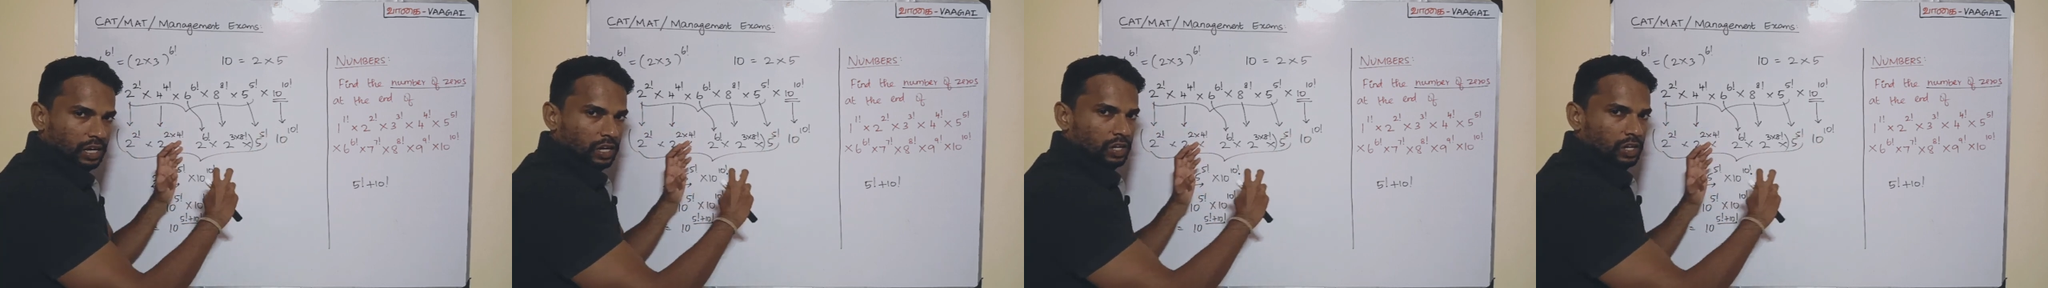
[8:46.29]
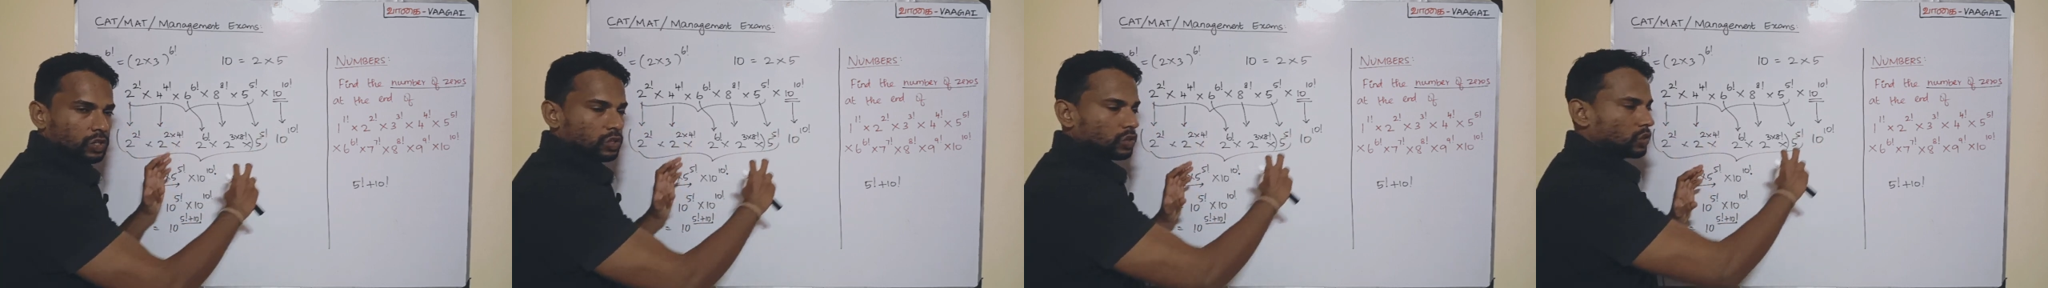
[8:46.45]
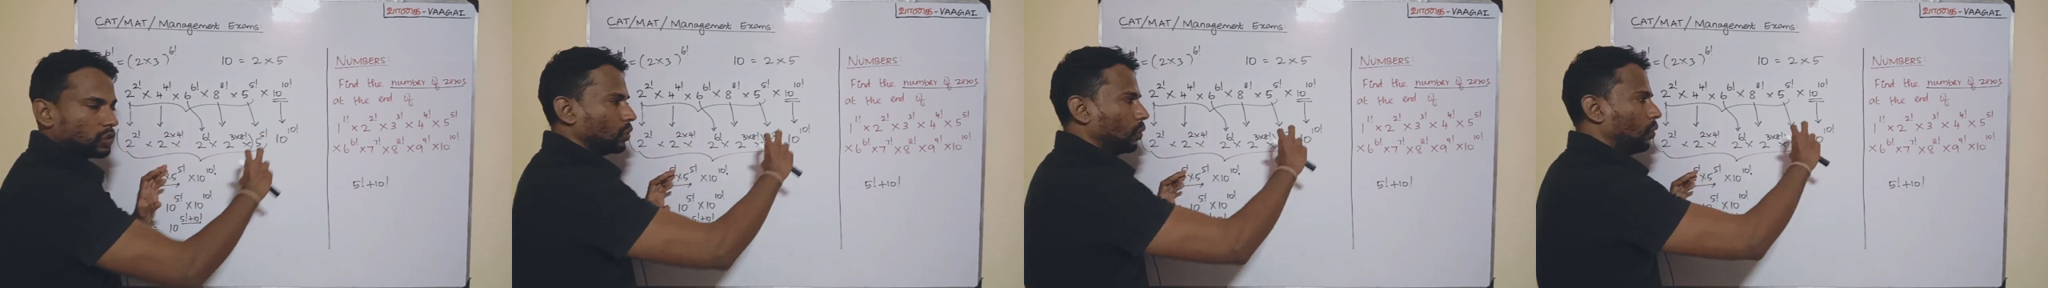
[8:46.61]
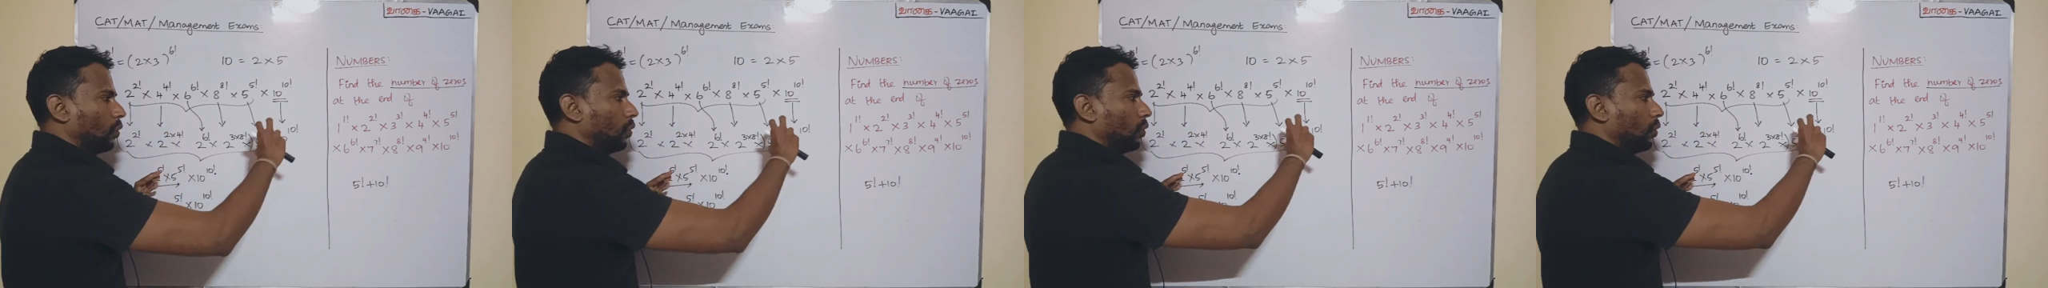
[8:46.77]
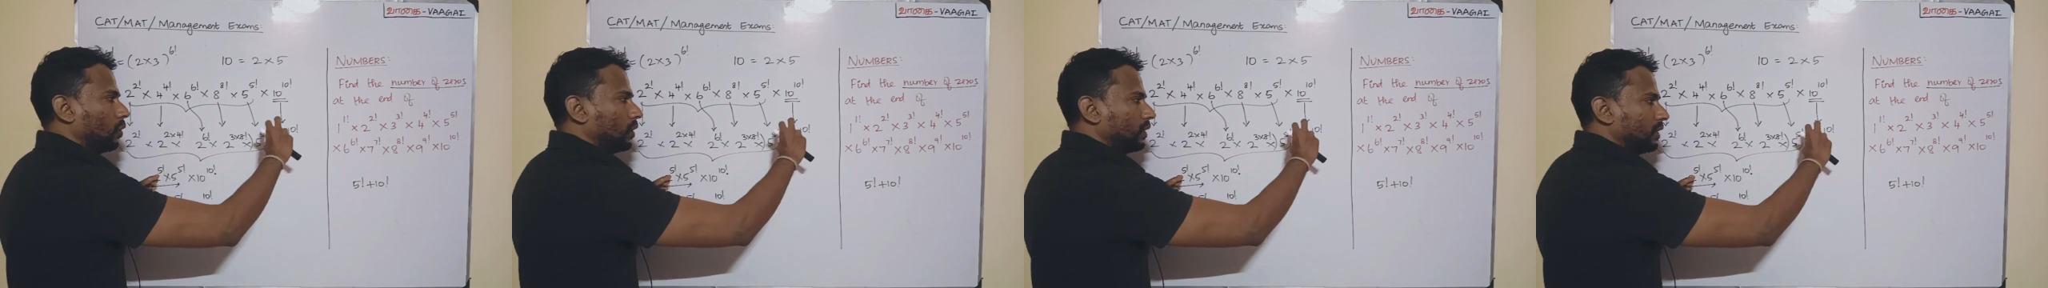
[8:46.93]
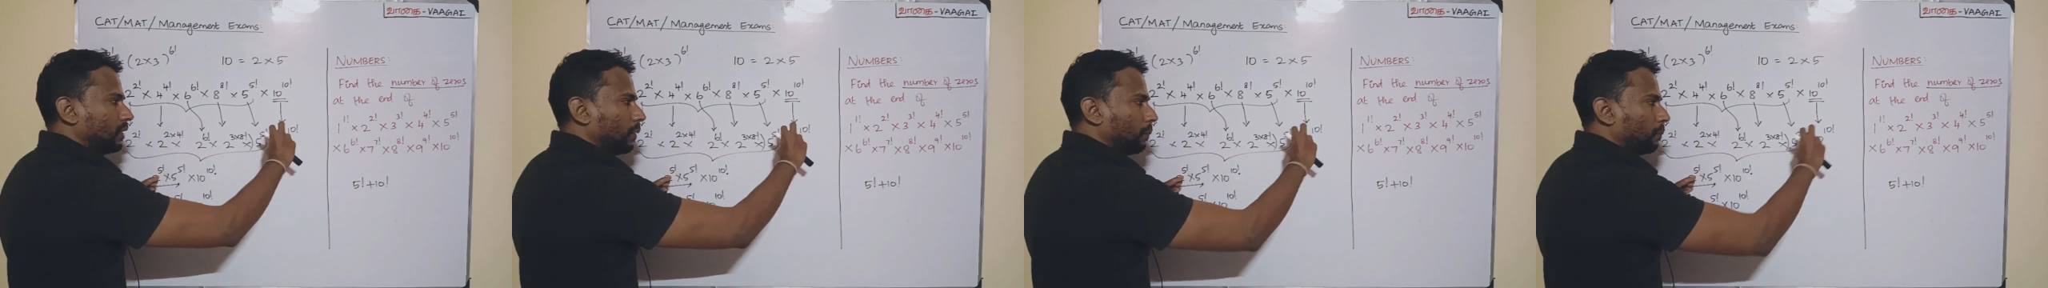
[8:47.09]

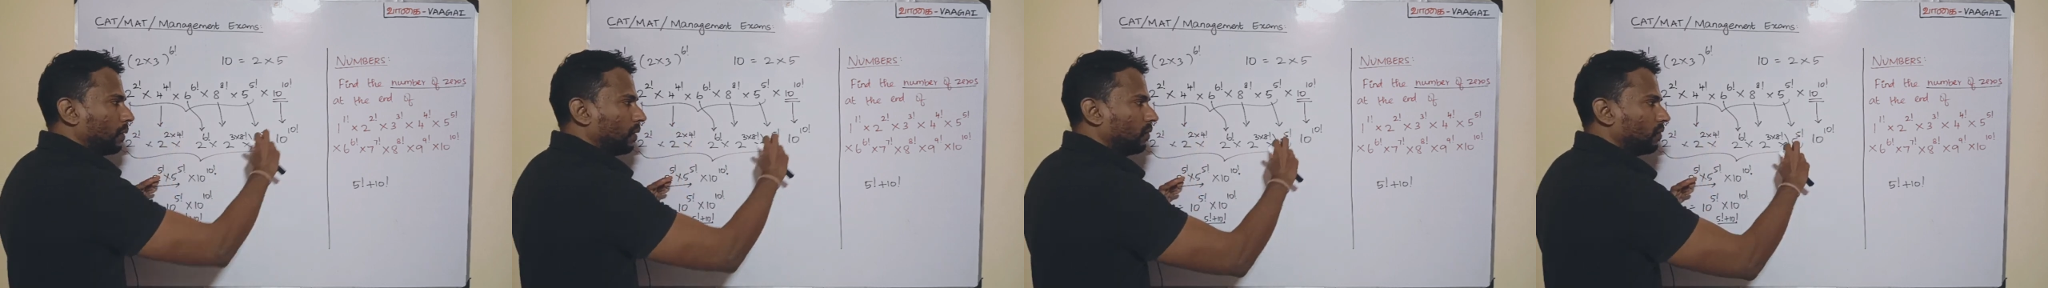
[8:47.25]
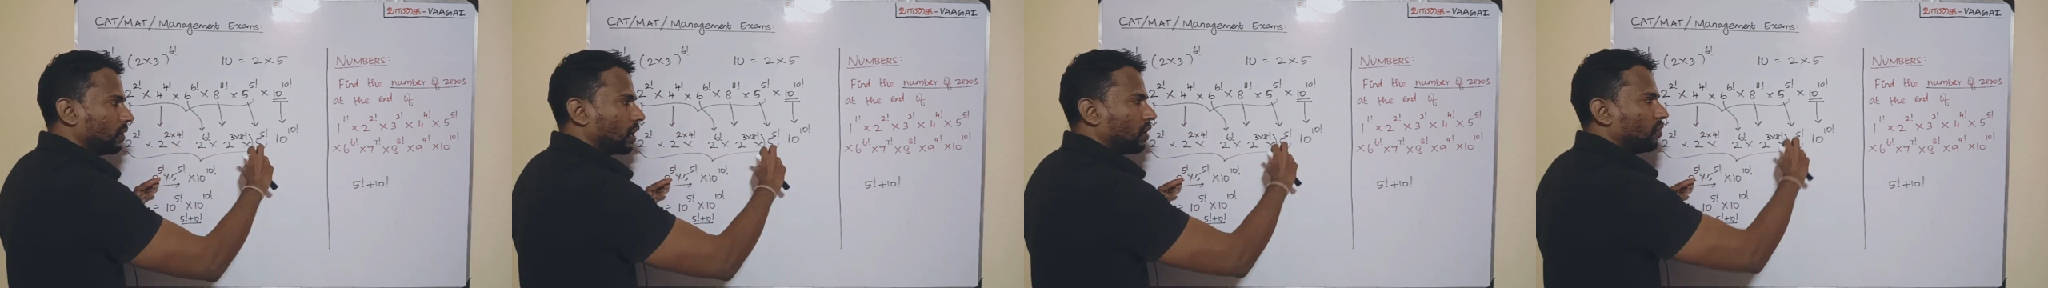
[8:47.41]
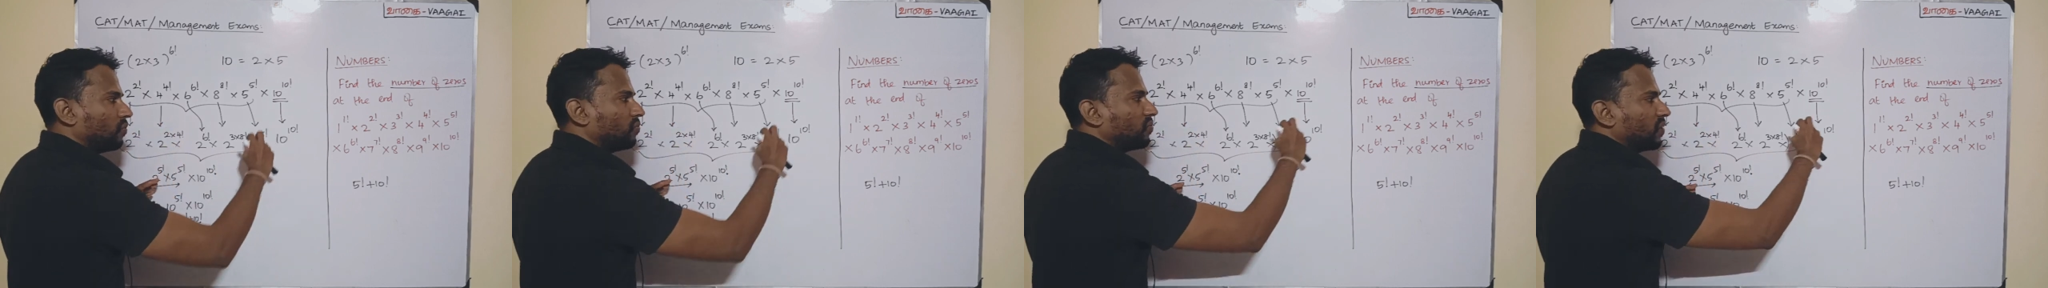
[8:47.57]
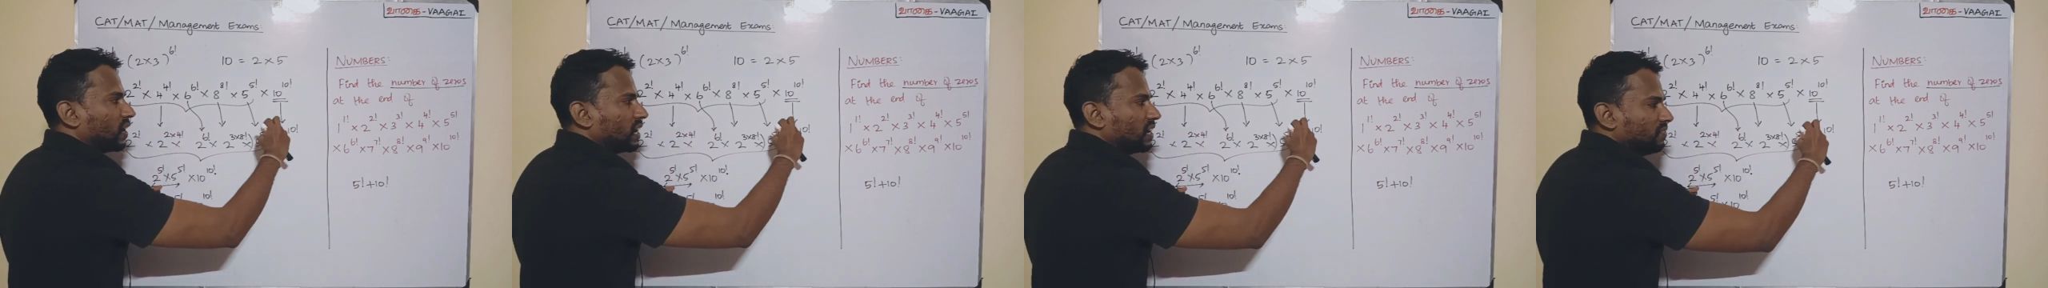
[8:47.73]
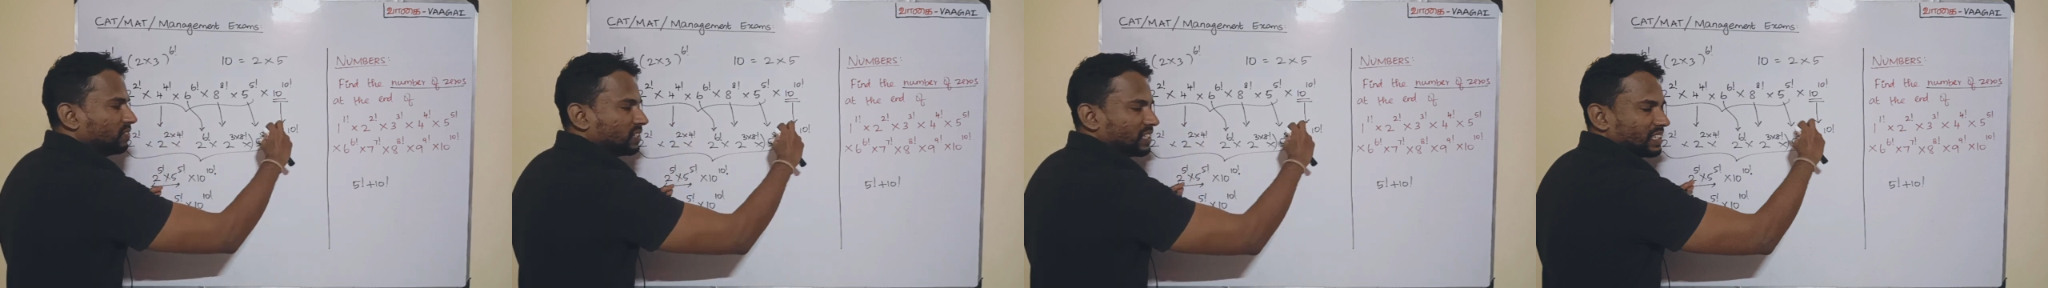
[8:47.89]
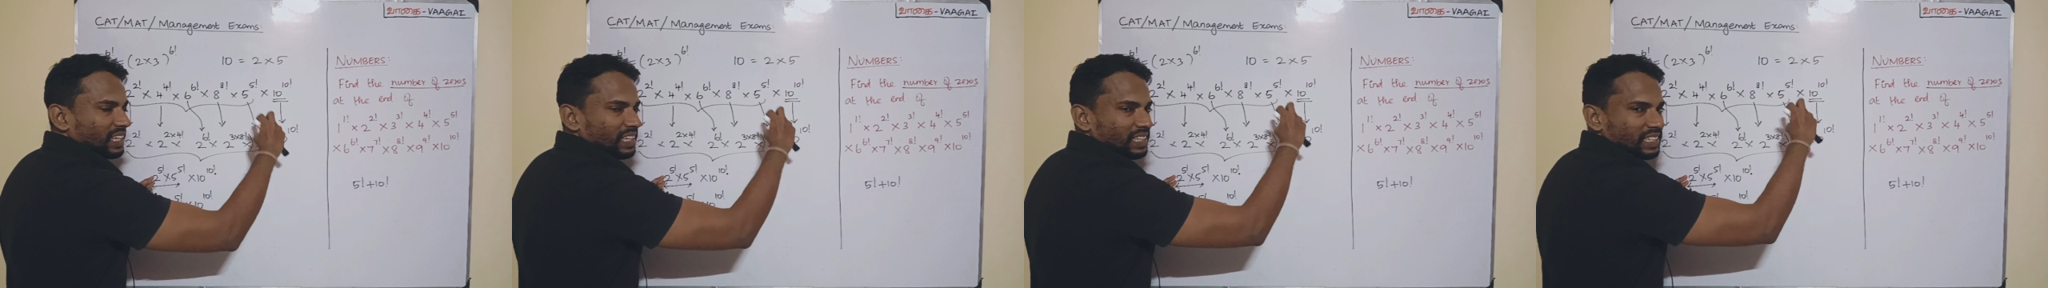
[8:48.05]
So the power of 5,
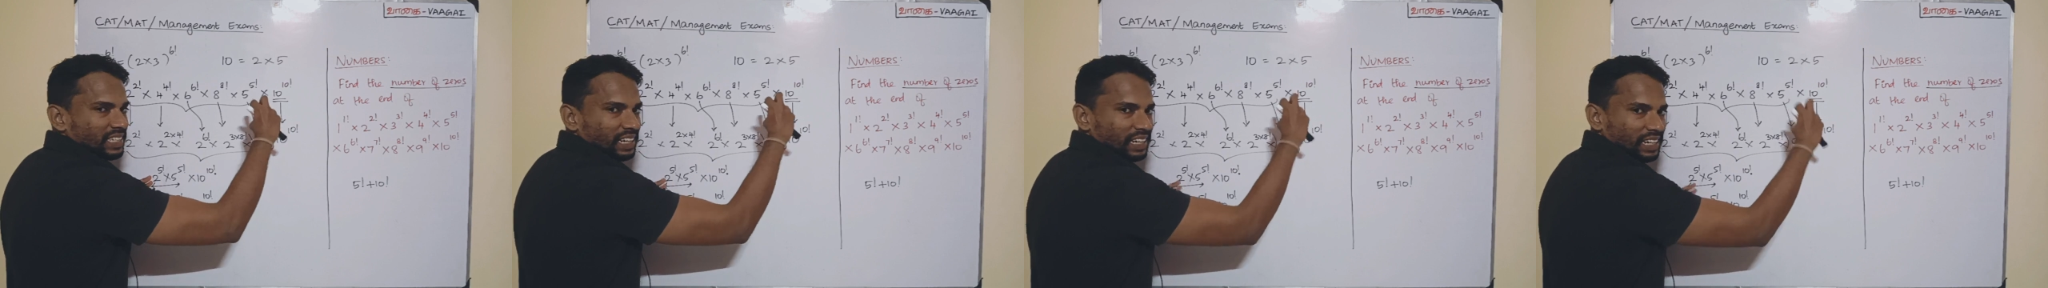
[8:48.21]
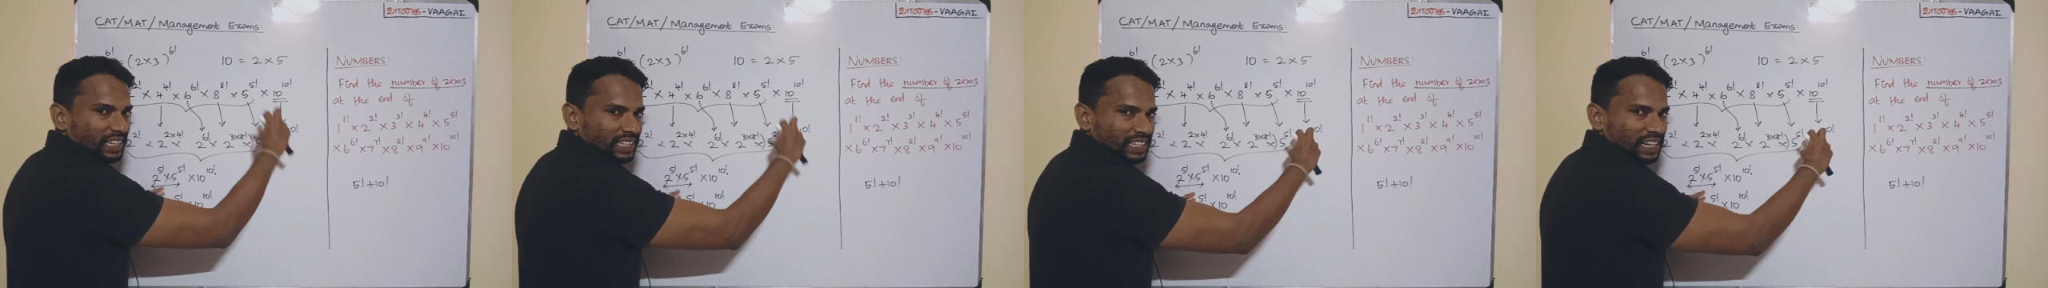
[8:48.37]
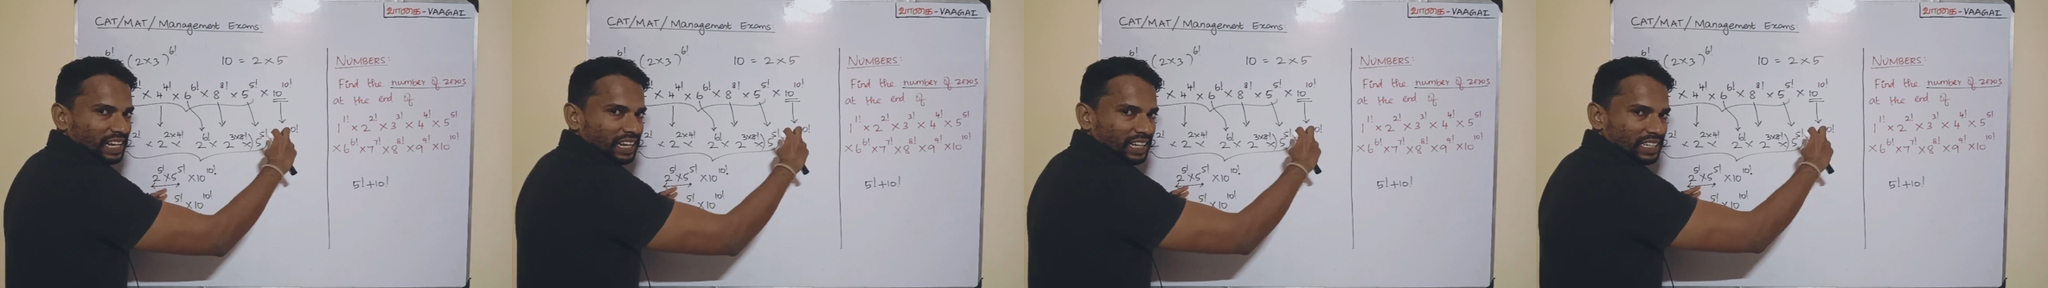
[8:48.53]
since it is